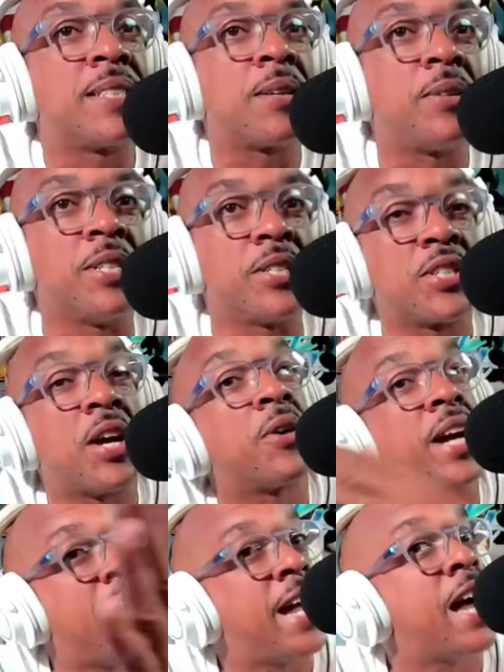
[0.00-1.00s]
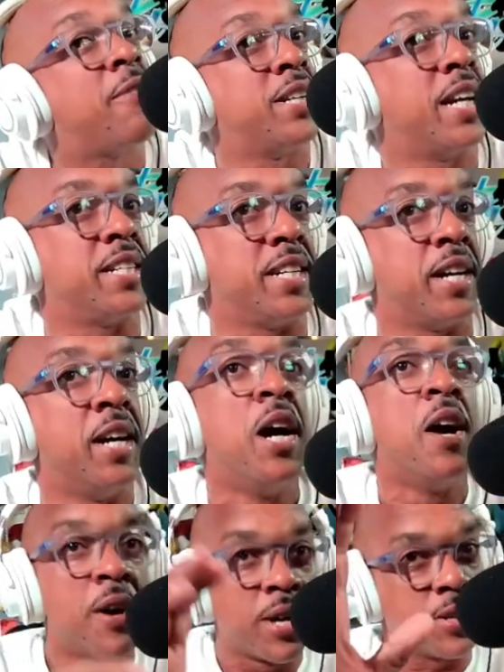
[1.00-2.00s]
to settle this? Okay, I have an idea.
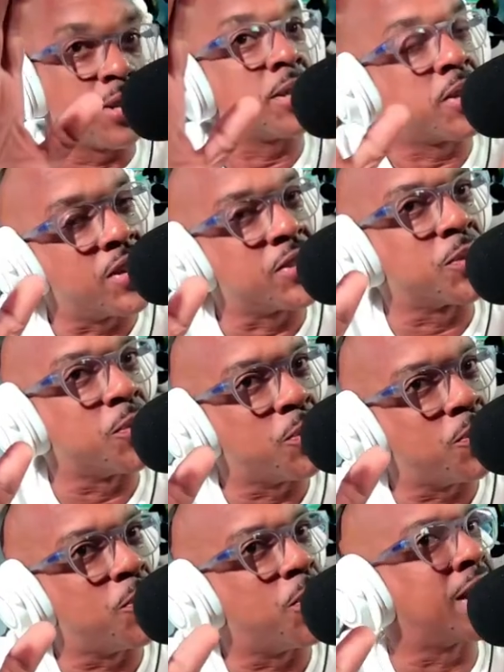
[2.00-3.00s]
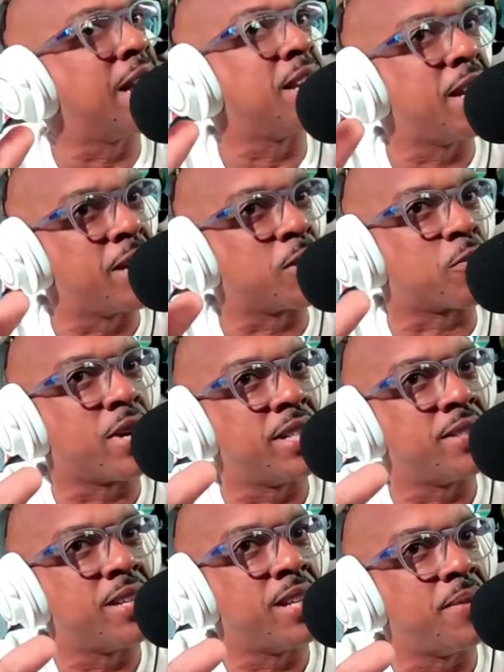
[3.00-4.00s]
Because what I liked,
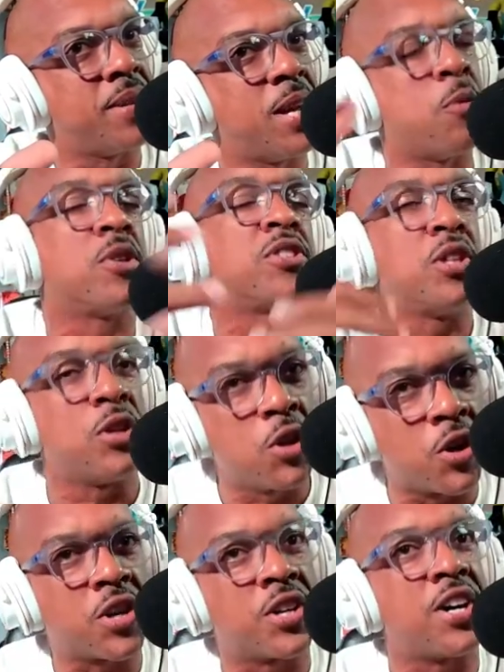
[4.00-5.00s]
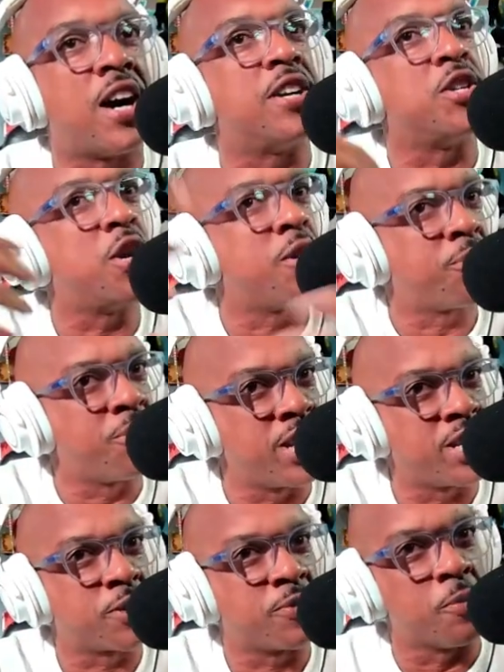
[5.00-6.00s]
right, it was the look on your
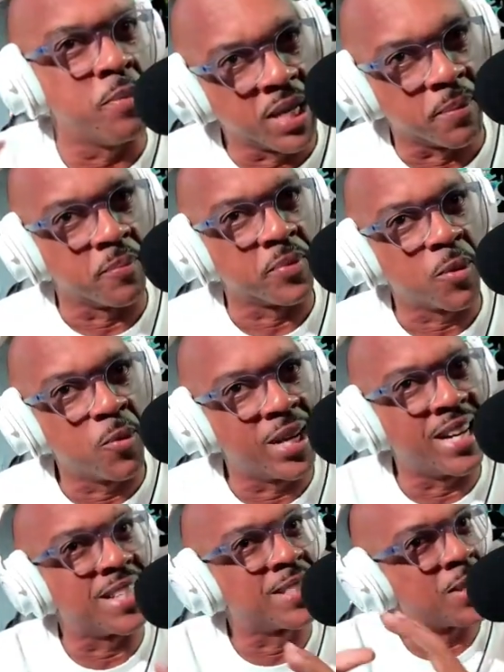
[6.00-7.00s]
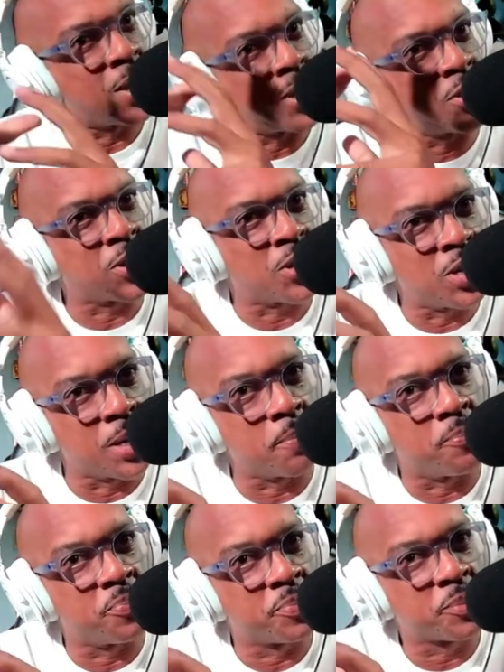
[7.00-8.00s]
face for me. When I saw the
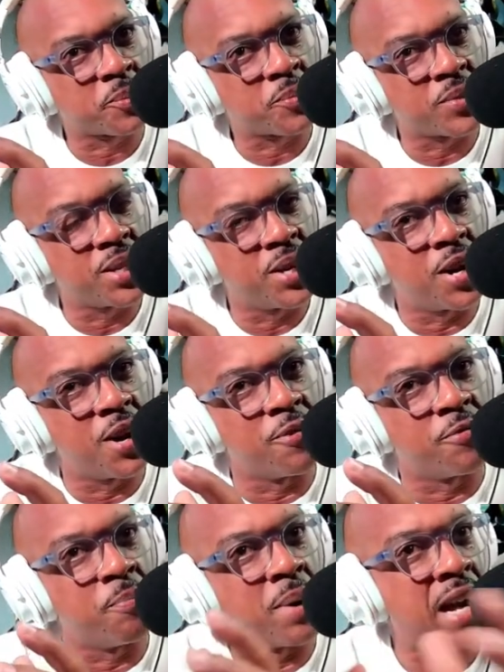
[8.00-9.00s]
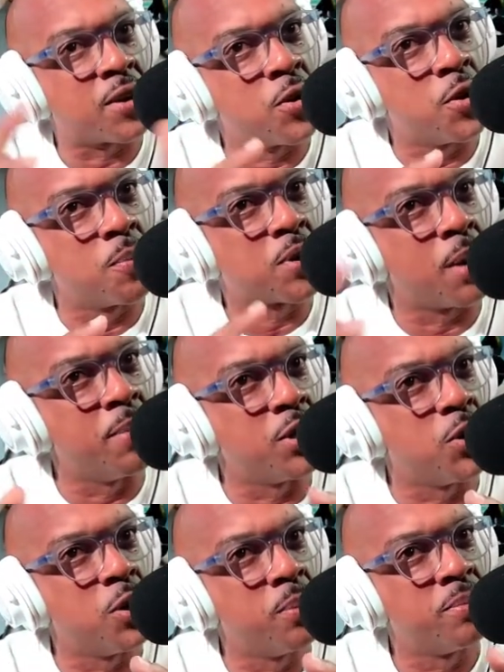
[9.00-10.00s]
clip of Back Home,
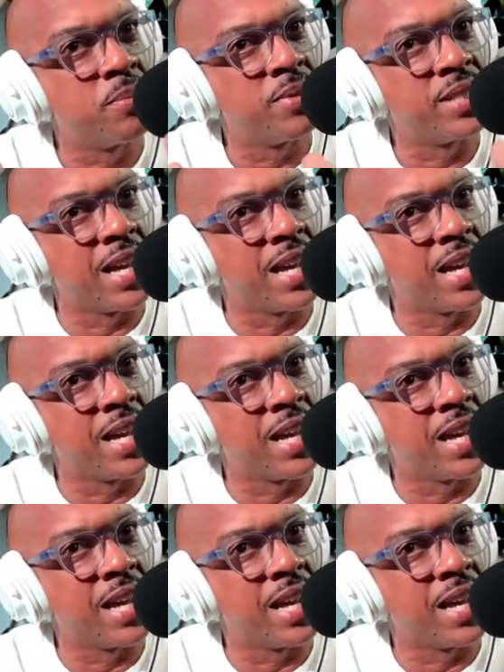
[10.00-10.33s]
Coming Home.